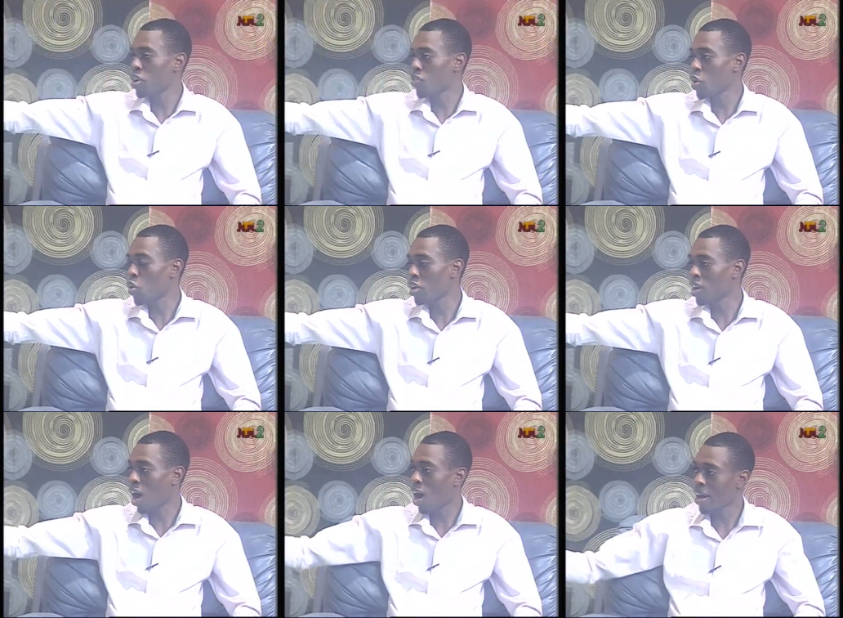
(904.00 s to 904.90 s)
if we go in,
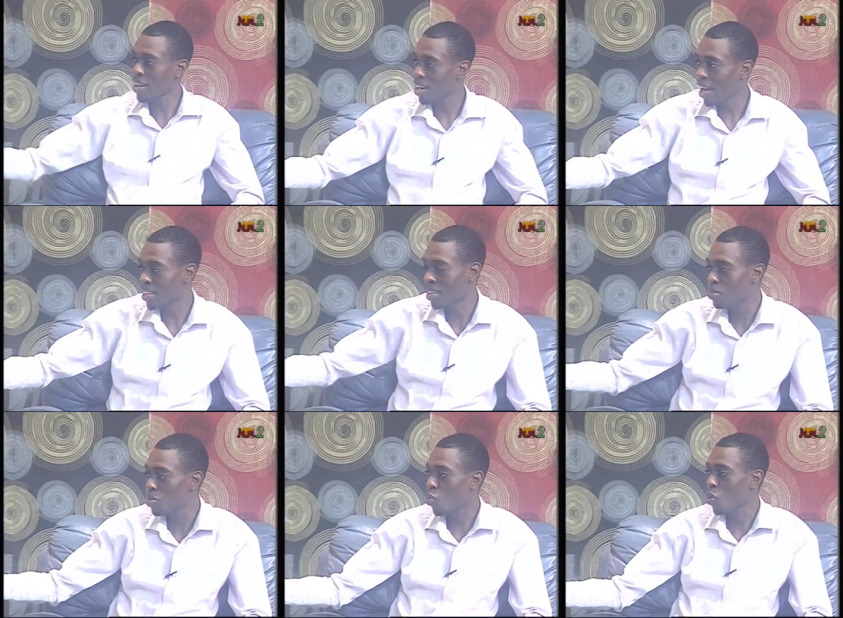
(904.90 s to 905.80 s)
I like it can
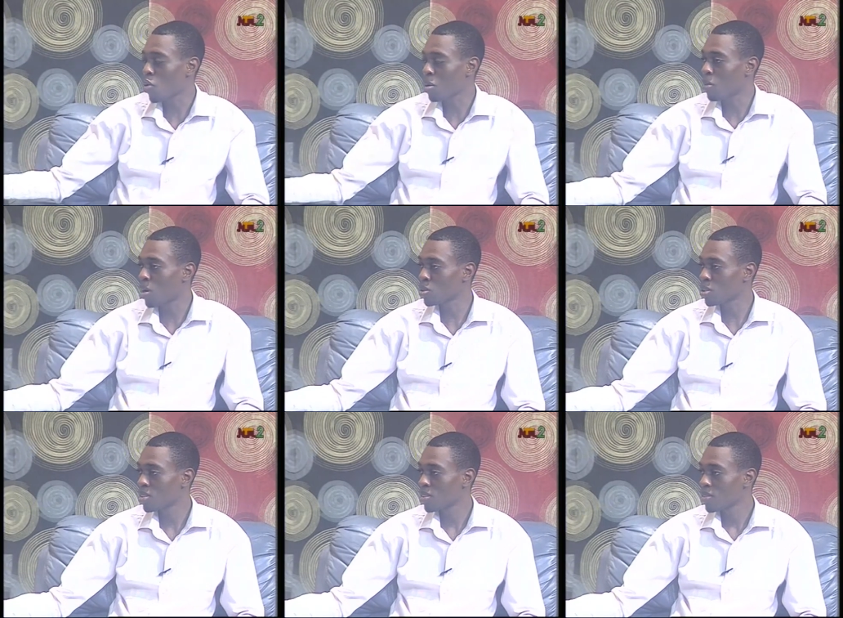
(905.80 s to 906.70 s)
be what, what amount?
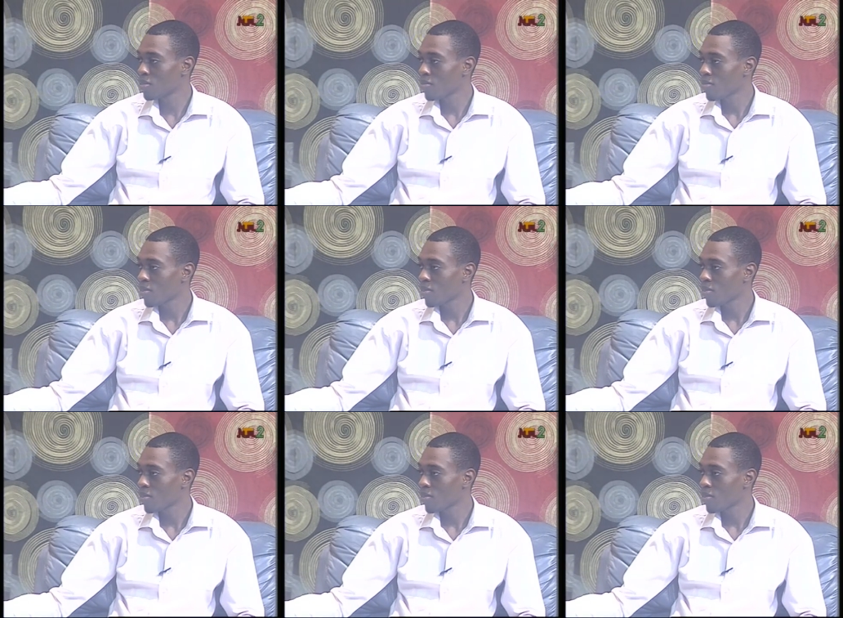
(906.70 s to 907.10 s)
As